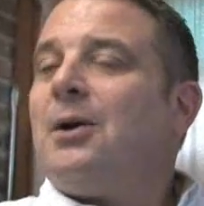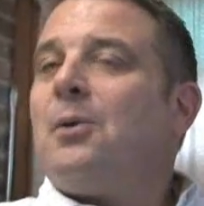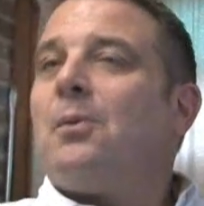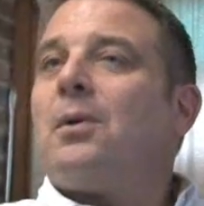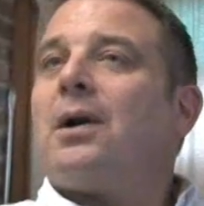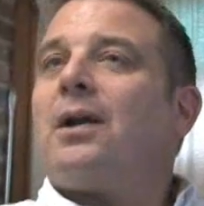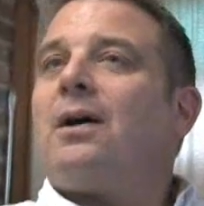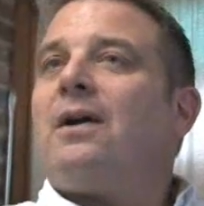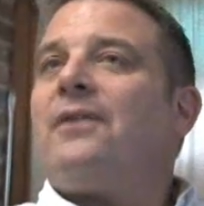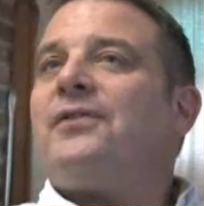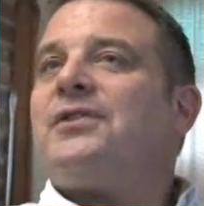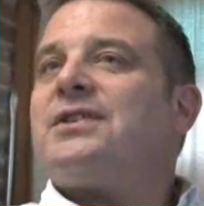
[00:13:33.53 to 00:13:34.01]

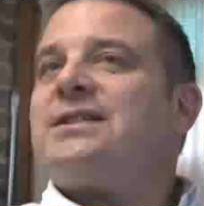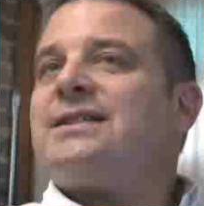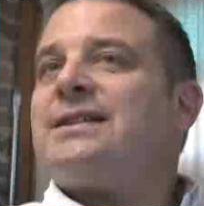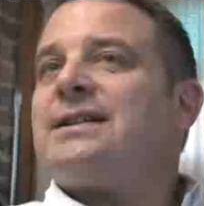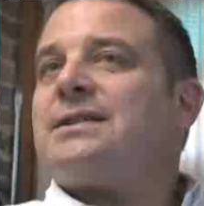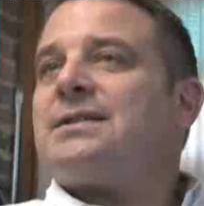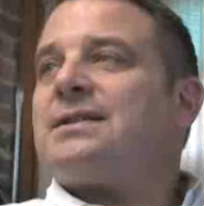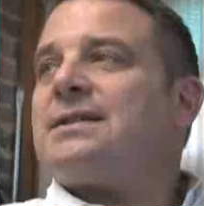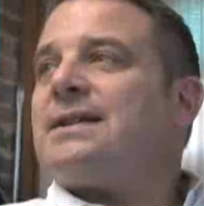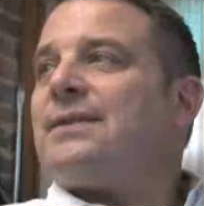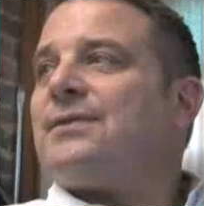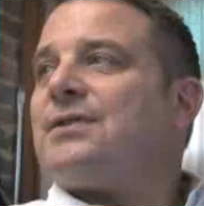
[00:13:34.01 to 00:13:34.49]
Well, after
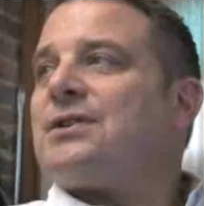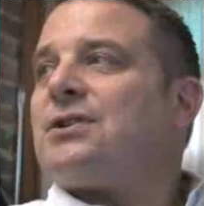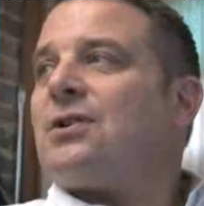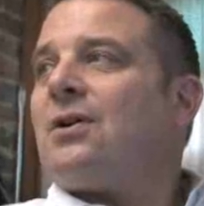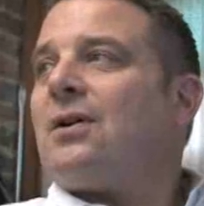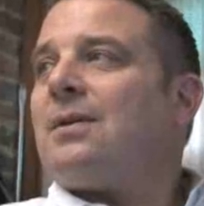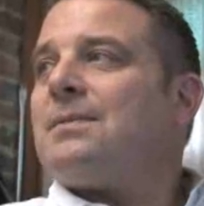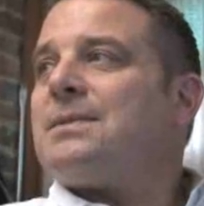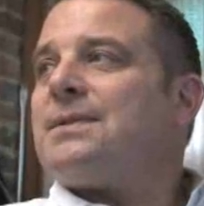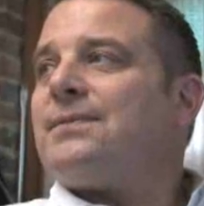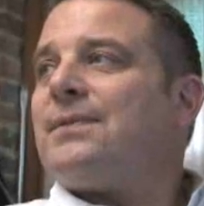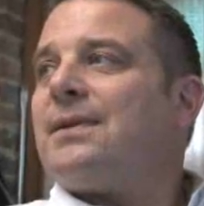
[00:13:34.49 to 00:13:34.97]
6 or 7
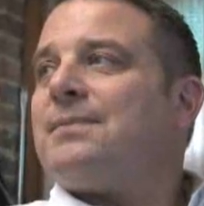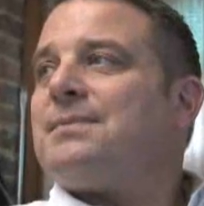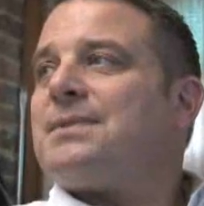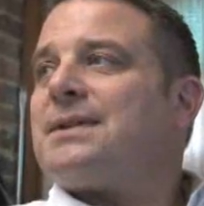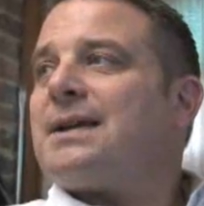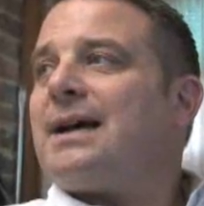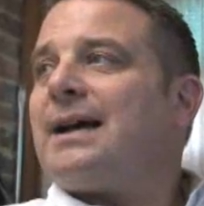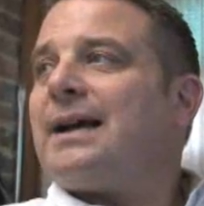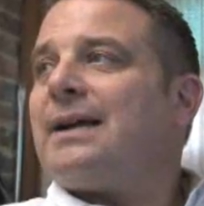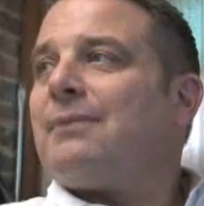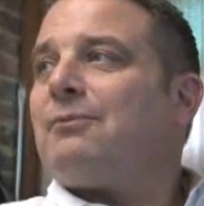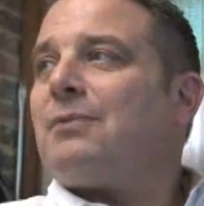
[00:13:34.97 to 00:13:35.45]
times of him
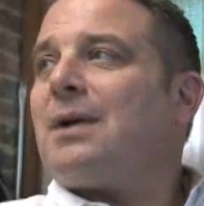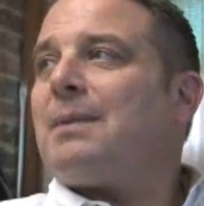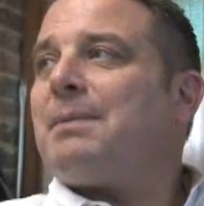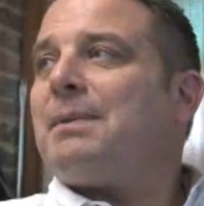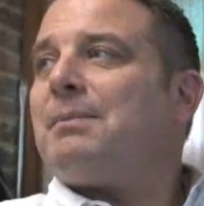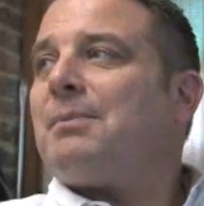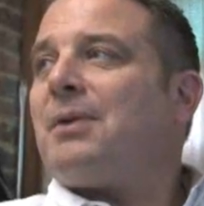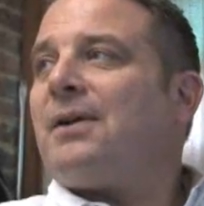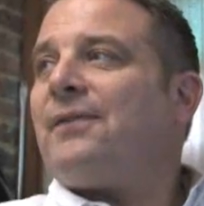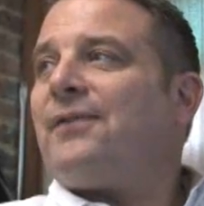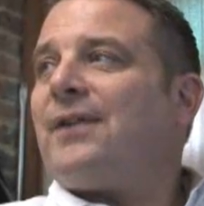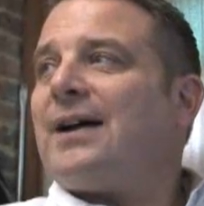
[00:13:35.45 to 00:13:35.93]
saying,
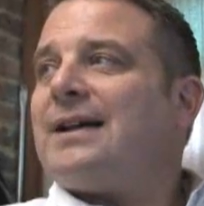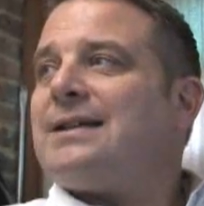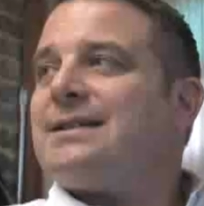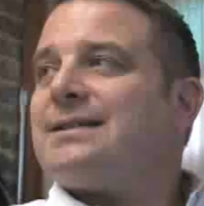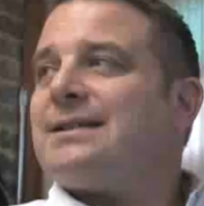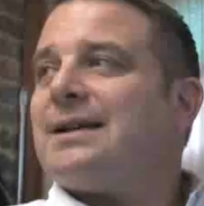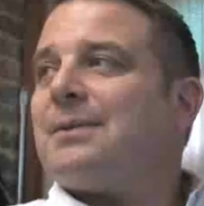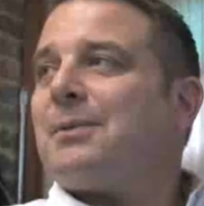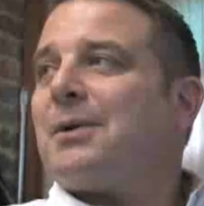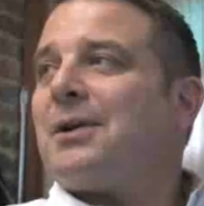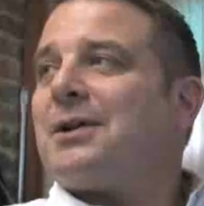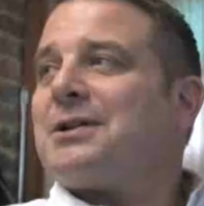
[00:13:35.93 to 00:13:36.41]
rubbing my face
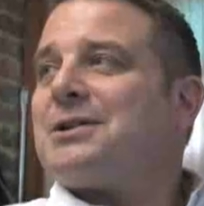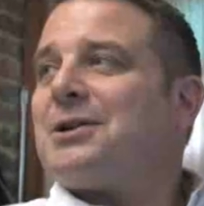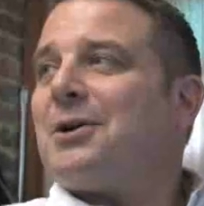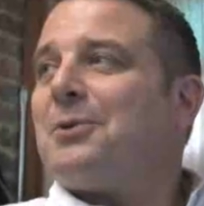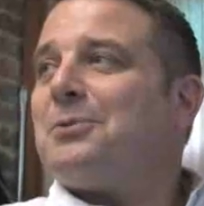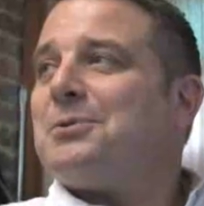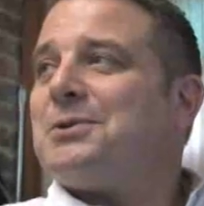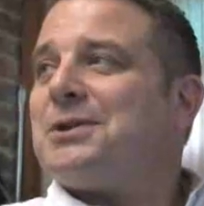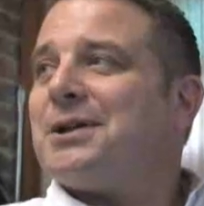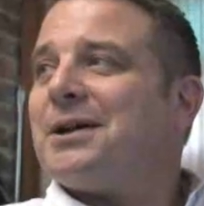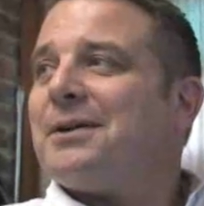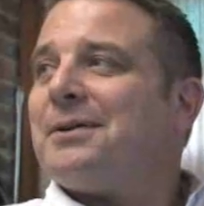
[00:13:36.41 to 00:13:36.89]
in it, well, I
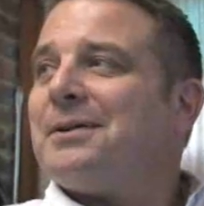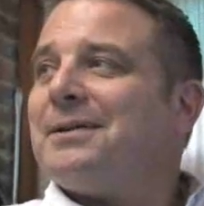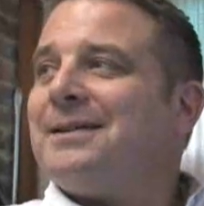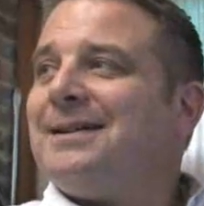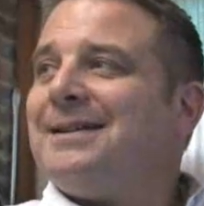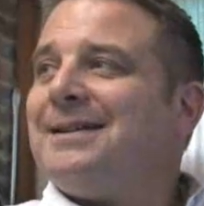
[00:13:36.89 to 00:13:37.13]
told you,